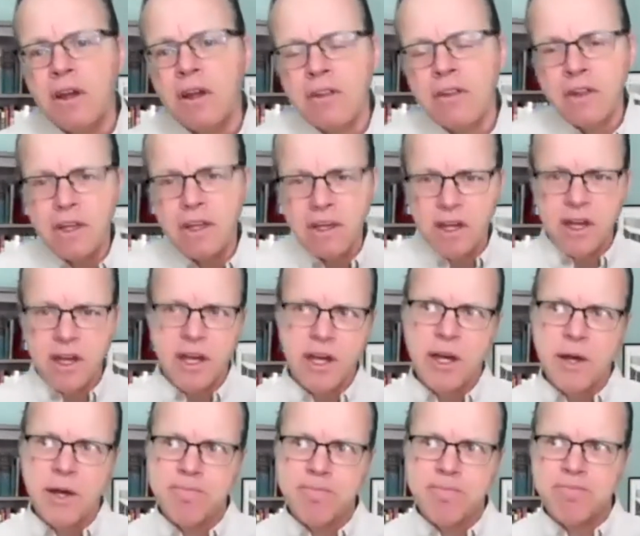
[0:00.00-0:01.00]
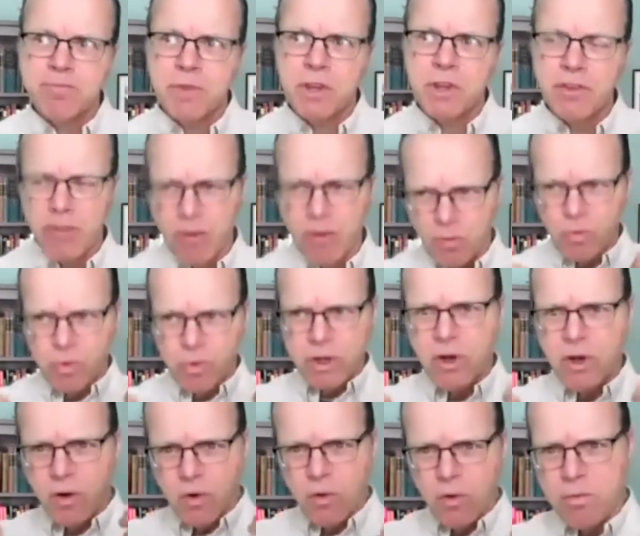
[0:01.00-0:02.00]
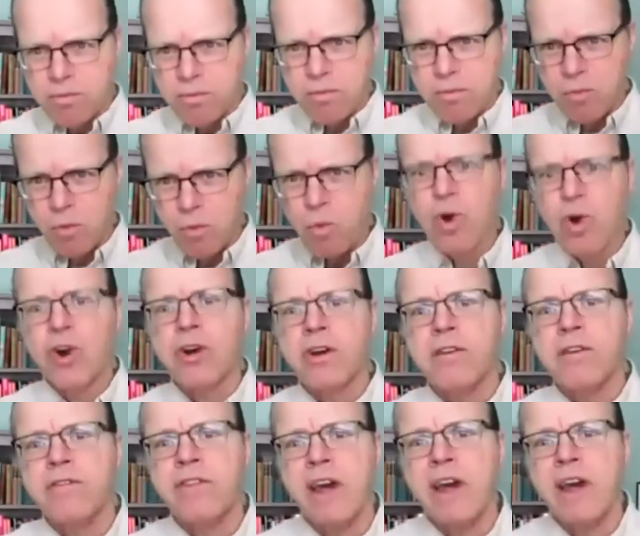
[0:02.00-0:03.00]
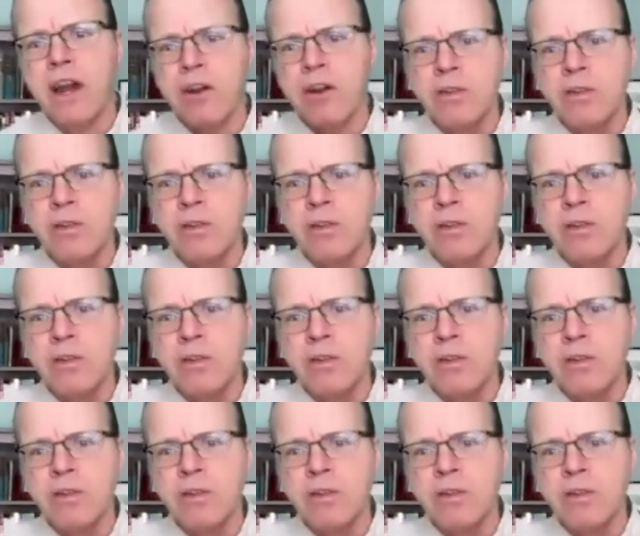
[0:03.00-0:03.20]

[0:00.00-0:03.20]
The real work of that,